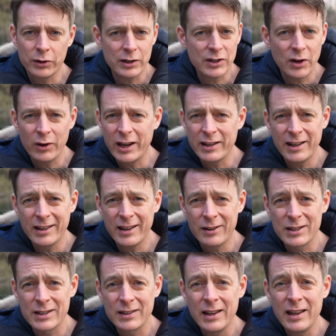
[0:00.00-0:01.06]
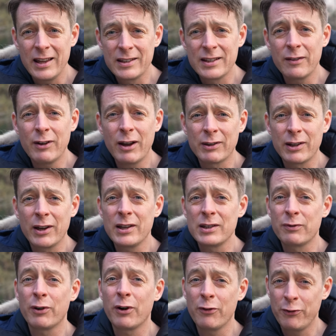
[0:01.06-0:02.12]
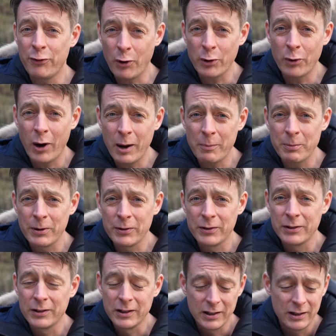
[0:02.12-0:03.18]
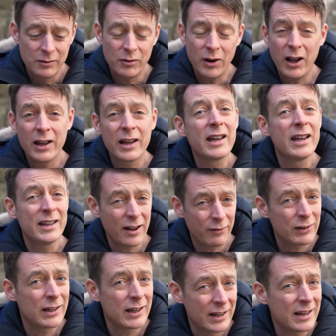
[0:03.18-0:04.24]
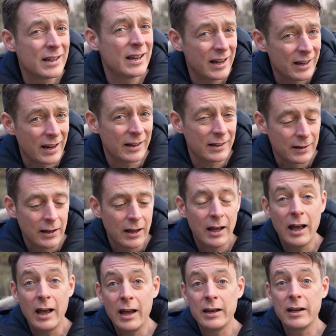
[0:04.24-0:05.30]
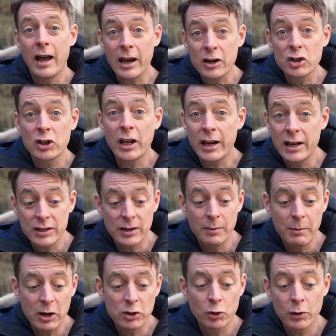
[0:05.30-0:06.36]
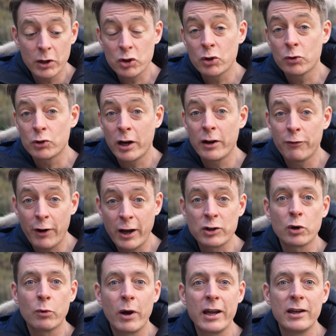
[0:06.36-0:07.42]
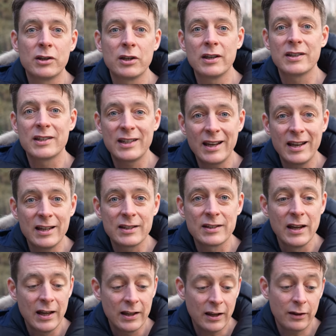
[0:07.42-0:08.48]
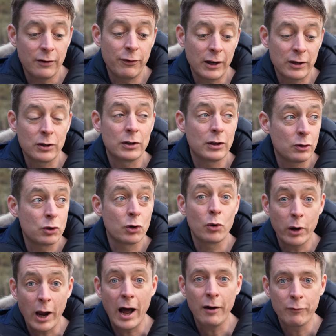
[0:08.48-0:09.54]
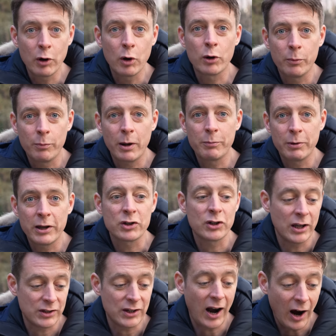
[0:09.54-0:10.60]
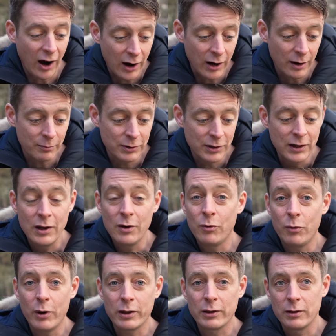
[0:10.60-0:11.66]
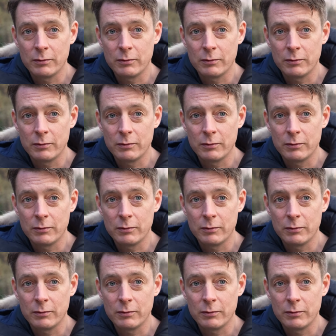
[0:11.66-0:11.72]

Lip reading: this whole idea that he's giving out the guns for a photo op, well, he definitely didn't need it. And actually, that is a major issue, trying to fight your way into the cities, that the fact that you're going to have a local population that's armed with